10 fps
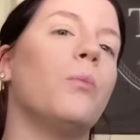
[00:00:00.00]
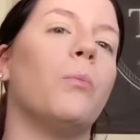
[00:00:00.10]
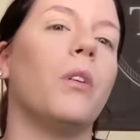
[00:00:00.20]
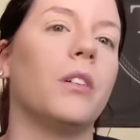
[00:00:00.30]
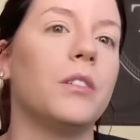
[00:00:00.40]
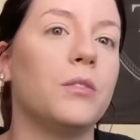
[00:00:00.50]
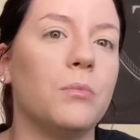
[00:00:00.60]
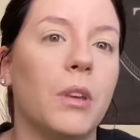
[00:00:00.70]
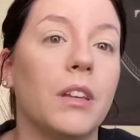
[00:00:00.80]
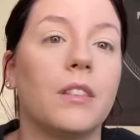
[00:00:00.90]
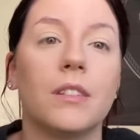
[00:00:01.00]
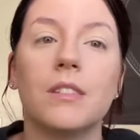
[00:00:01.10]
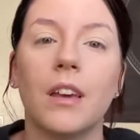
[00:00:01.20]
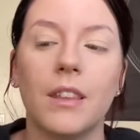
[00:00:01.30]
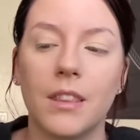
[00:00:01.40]
wanted to make this
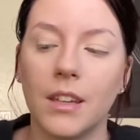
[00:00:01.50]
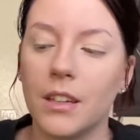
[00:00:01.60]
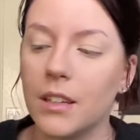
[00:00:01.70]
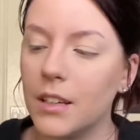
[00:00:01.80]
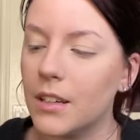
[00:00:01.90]
a thing